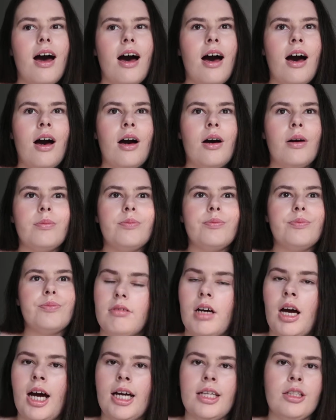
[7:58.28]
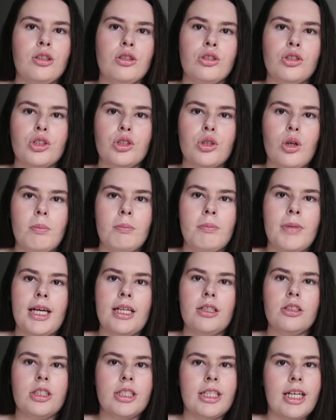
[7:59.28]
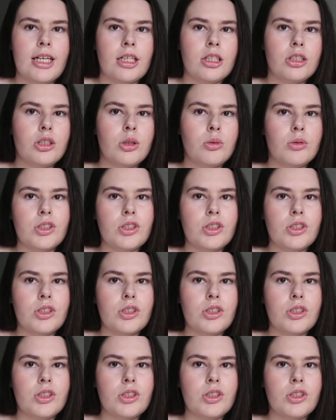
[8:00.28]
I used Shopmate to get it to